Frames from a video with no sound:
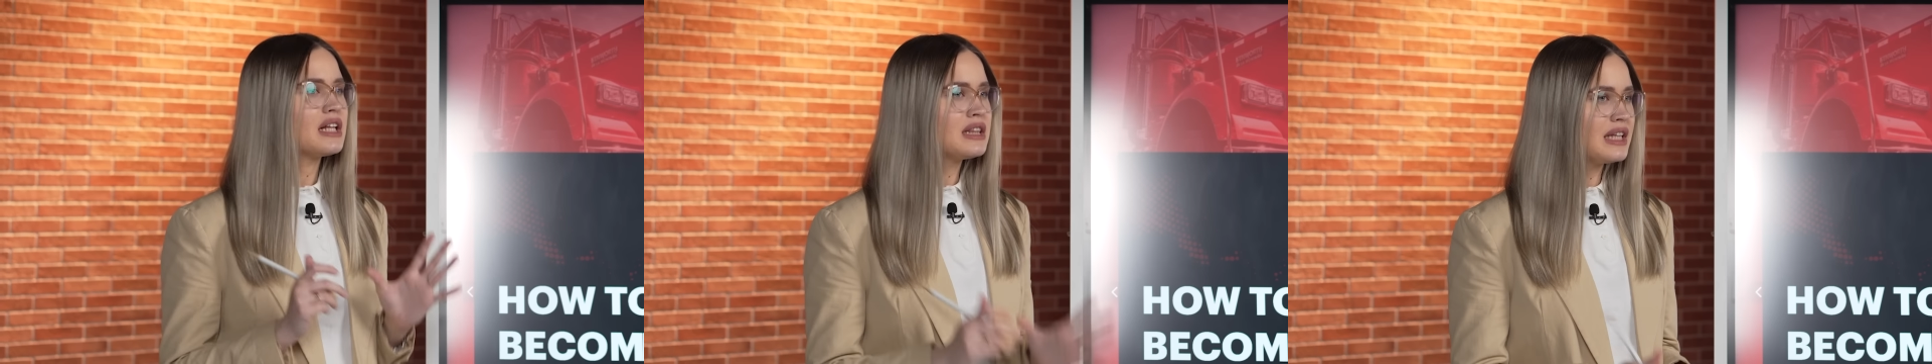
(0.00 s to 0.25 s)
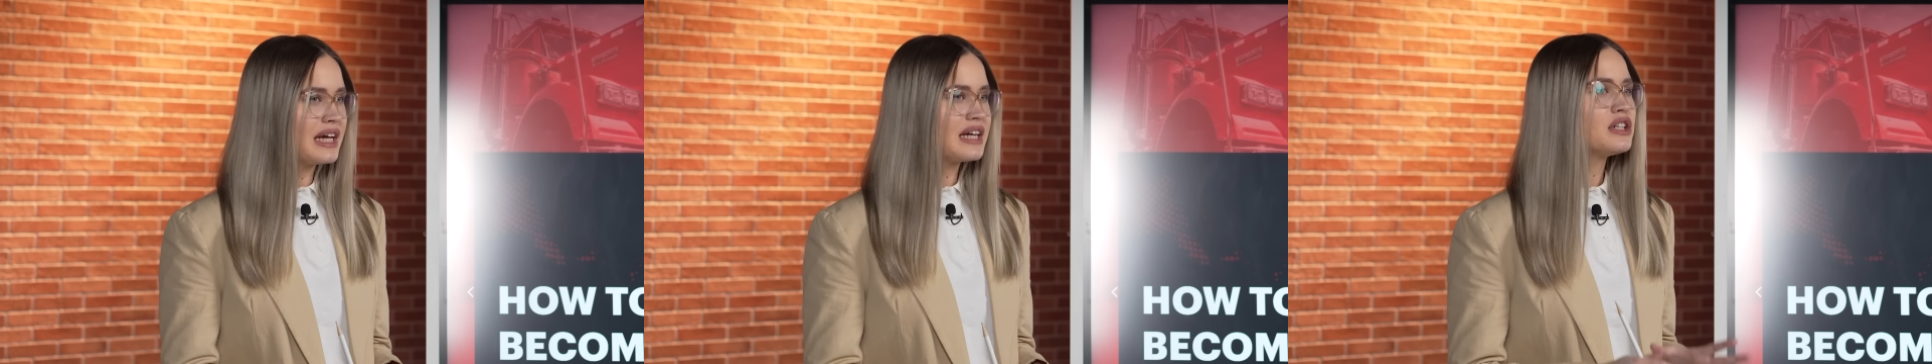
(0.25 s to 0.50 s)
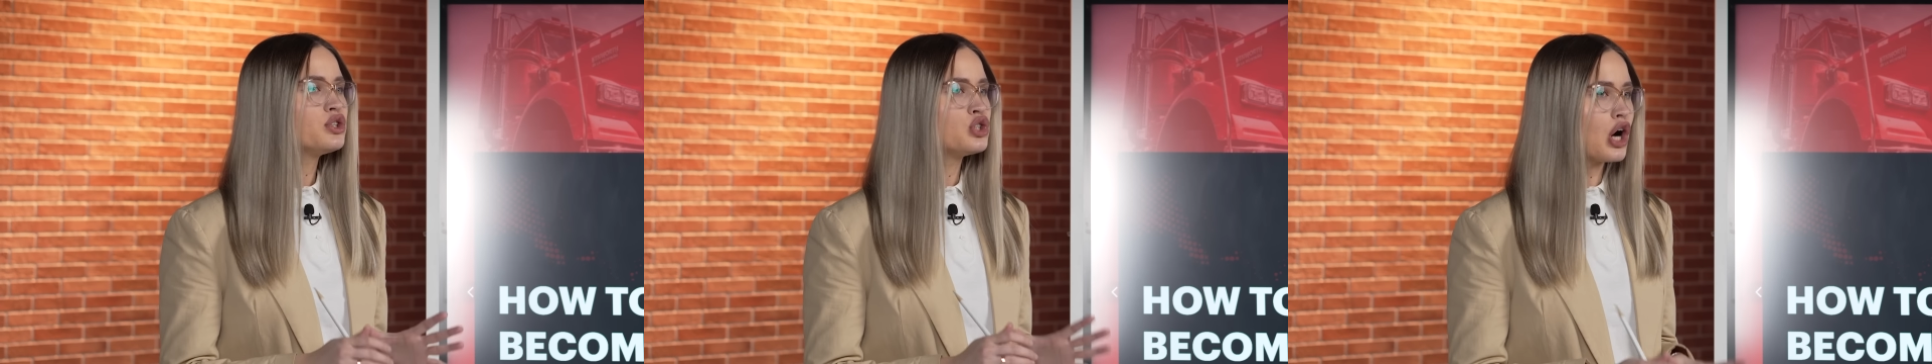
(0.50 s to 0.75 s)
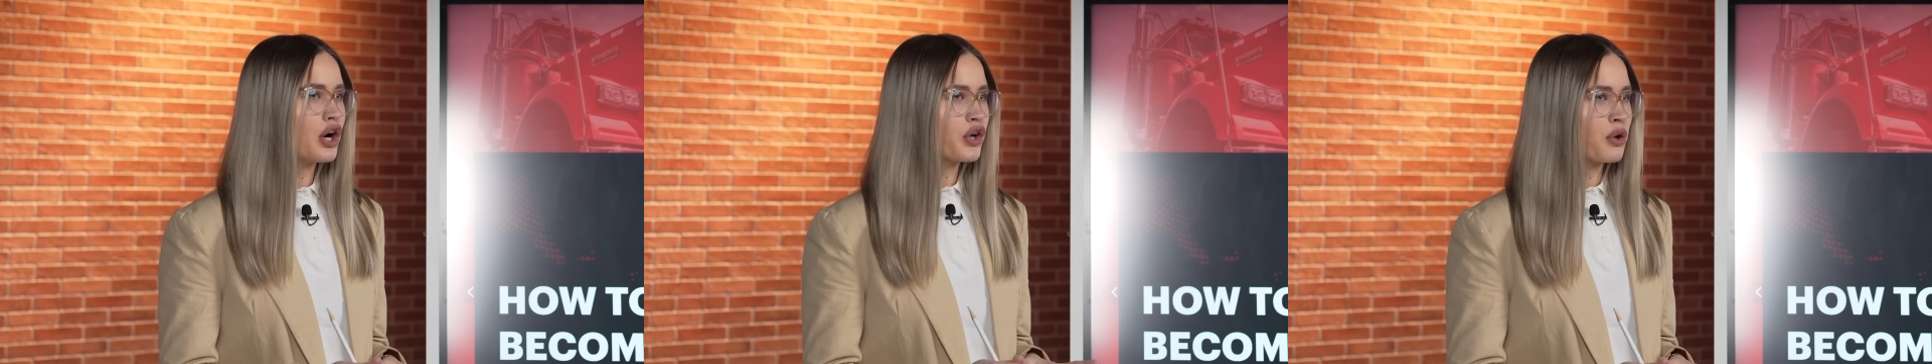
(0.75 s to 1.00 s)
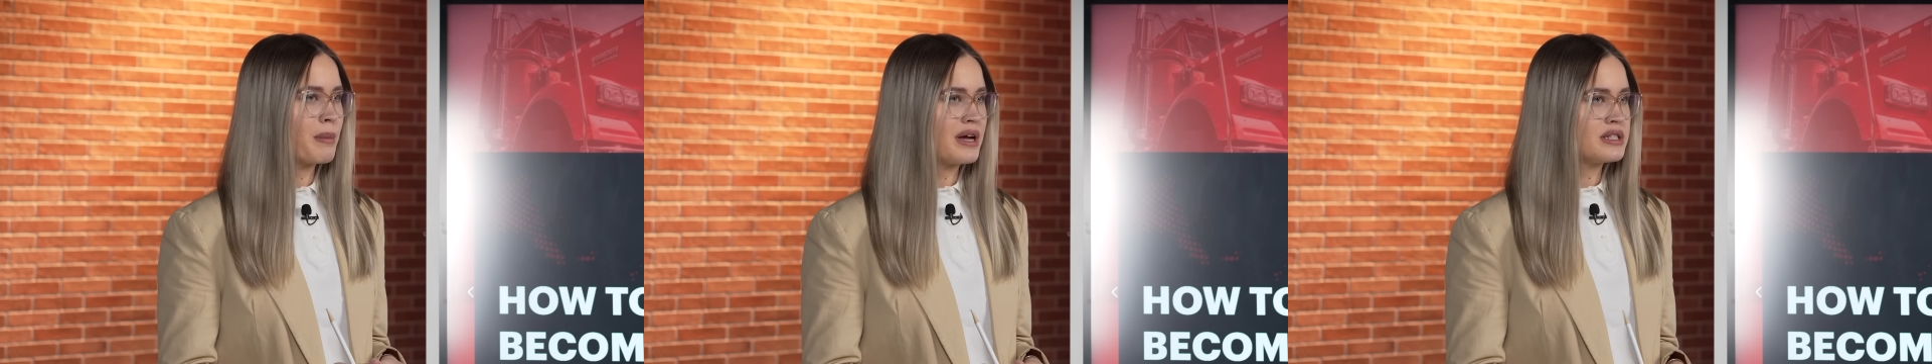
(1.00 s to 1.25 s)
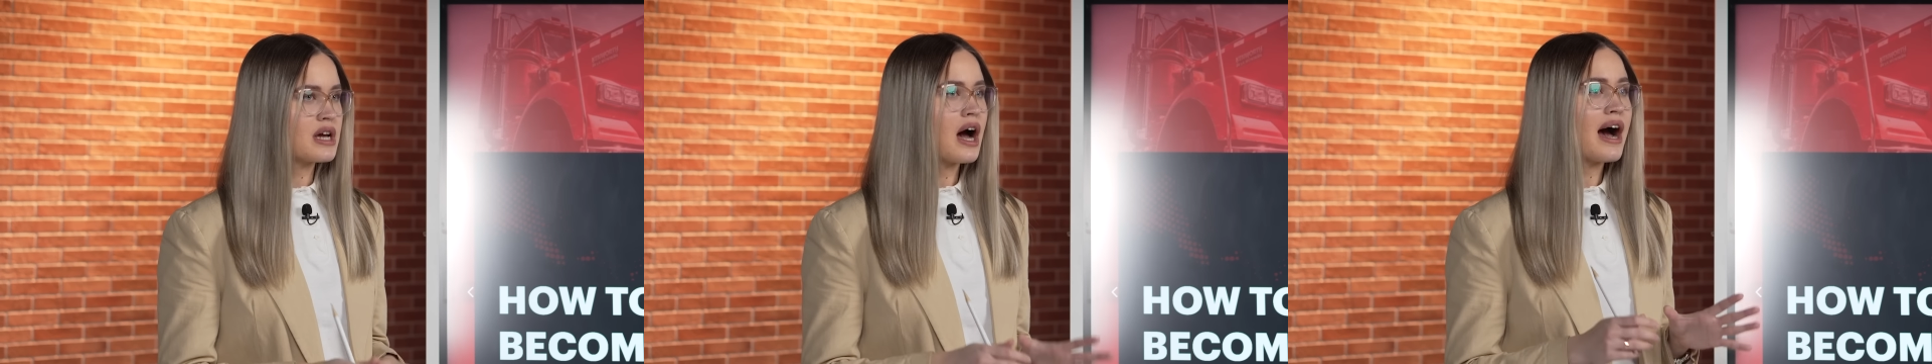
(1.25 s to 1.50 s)
legal
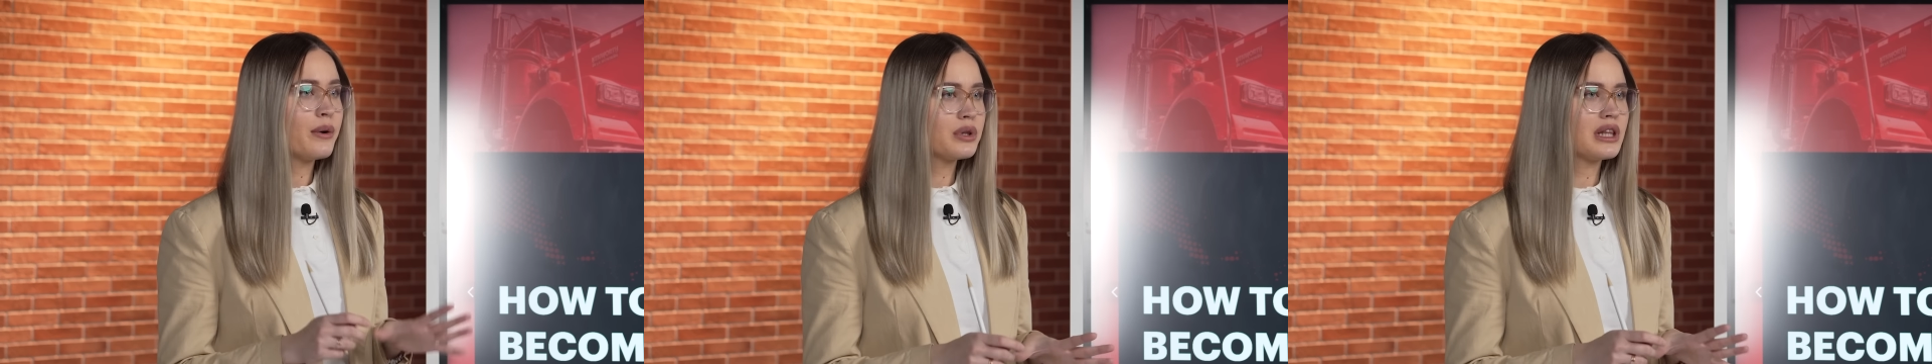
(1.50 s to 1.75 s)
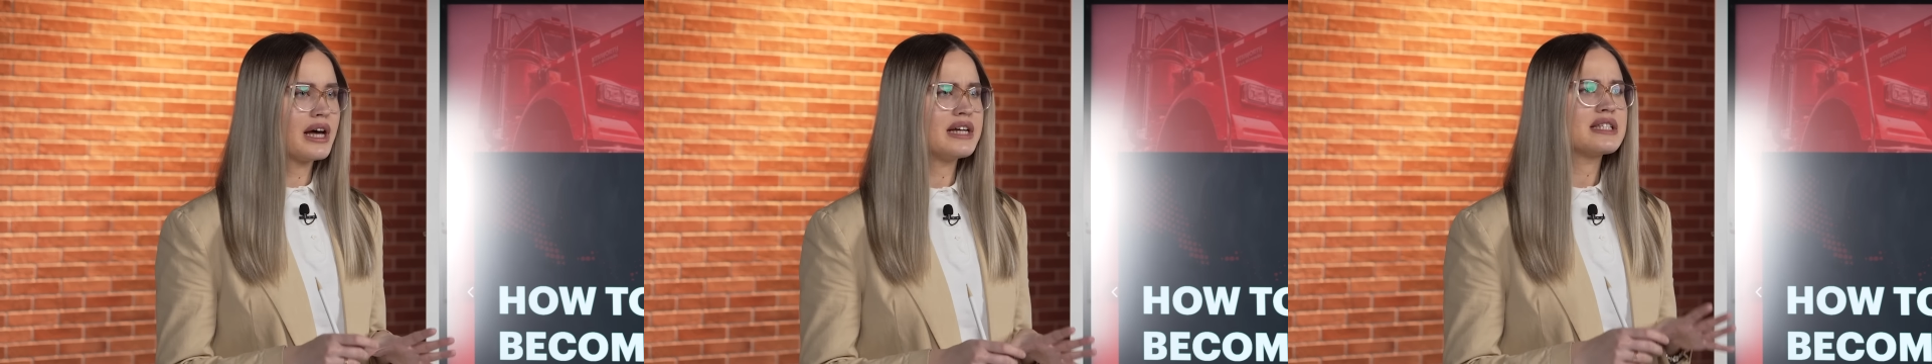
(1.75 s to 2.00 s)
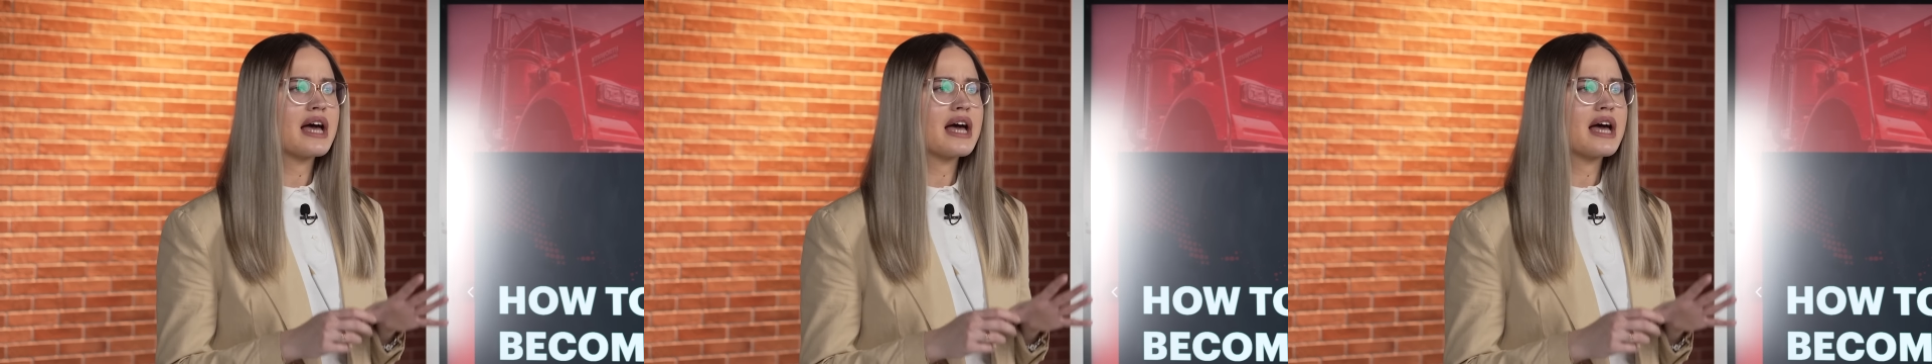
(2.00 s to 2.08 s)
document outlines